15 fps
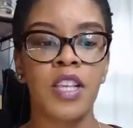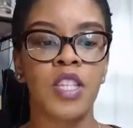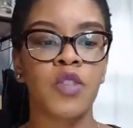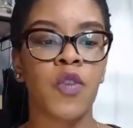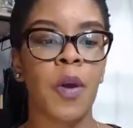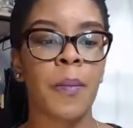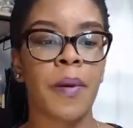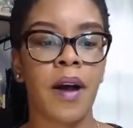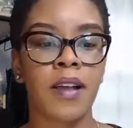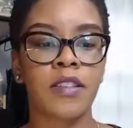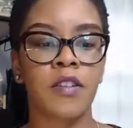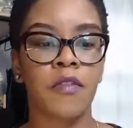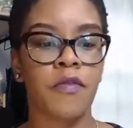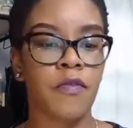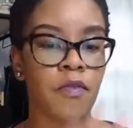Script
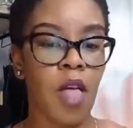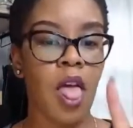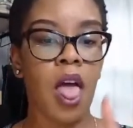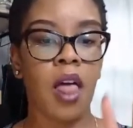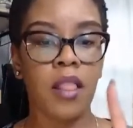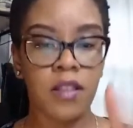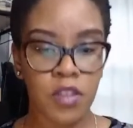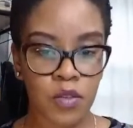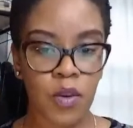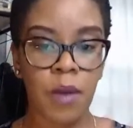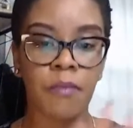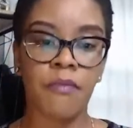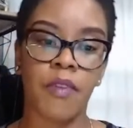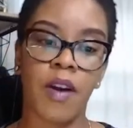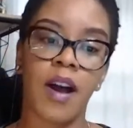fonts
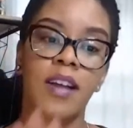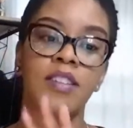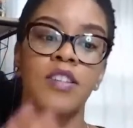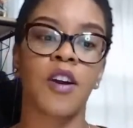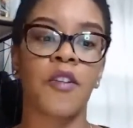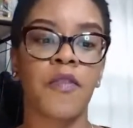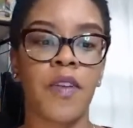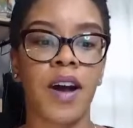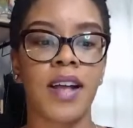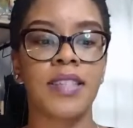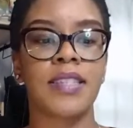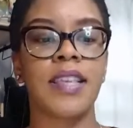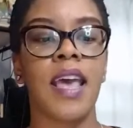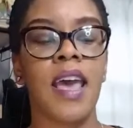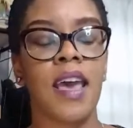are
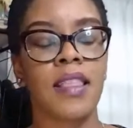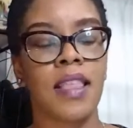fonts